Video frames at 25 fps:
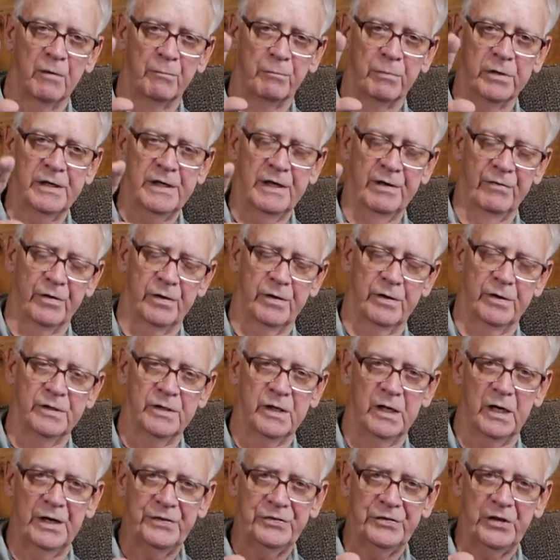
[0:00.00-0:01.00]
believe it or
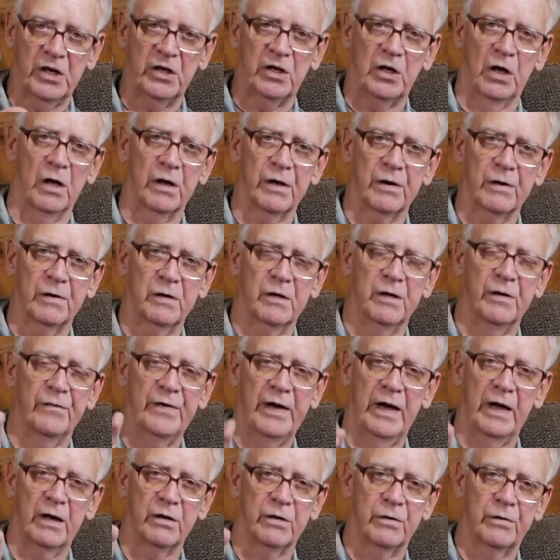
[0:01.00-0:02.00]
not, the color of
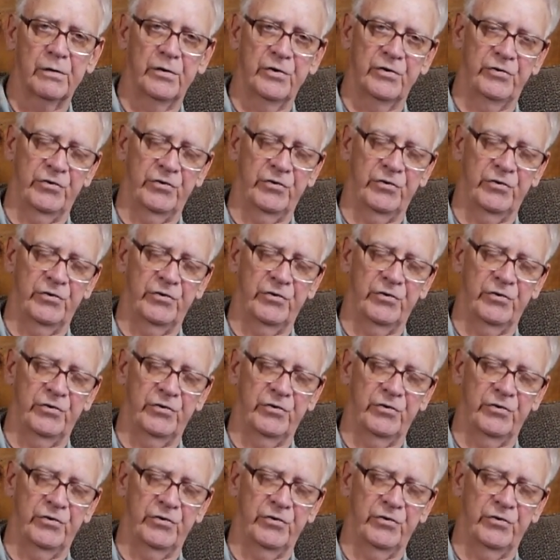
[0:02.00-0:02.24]
that lure